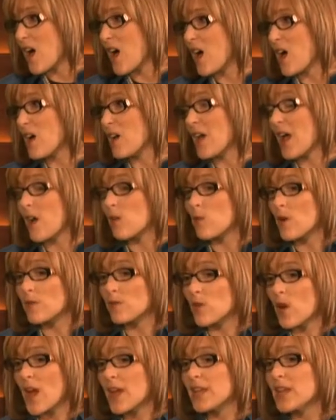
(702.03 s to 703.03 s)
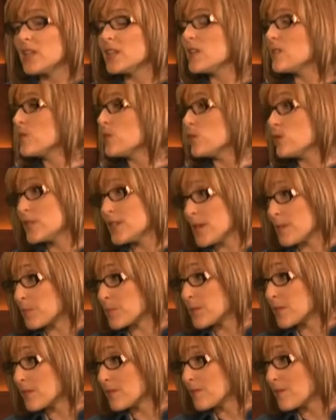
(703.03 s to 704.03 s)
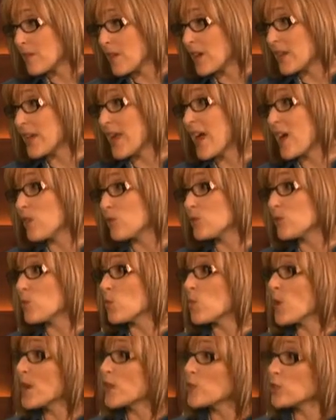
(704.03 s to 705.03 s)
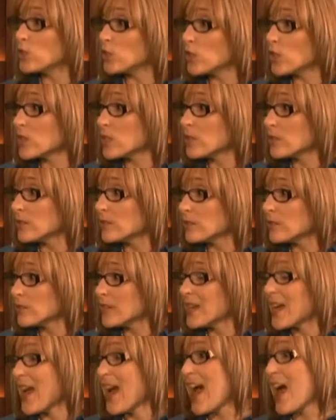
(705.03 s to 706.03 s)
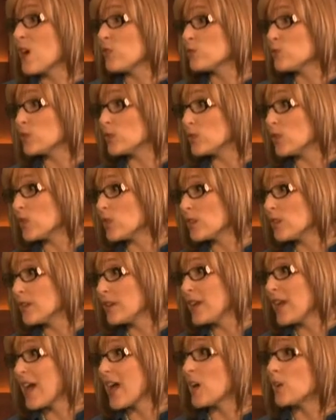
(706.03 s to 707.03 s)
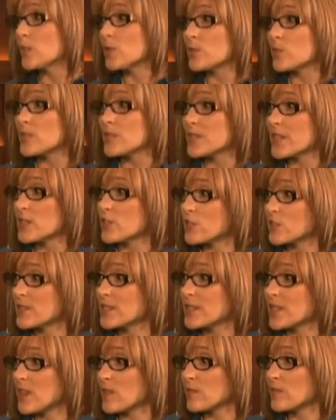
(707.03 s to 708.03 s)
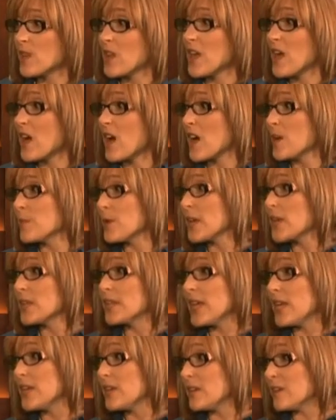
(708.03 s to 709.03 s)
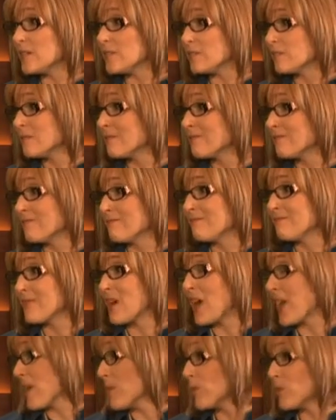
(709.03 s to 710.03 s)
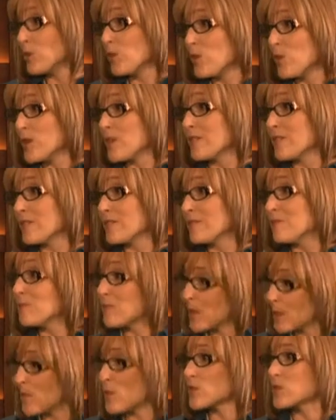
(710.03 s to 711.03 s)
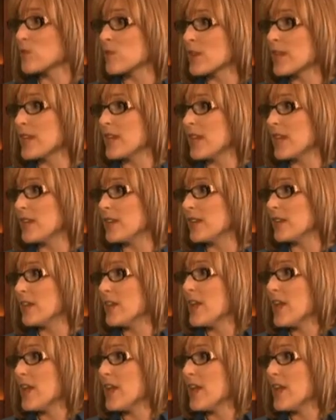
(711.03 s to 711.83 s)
However, I can give you tips on where to look, how to present yourself. I'm a Canadian. I am a lawyer, but I'm also Canadian.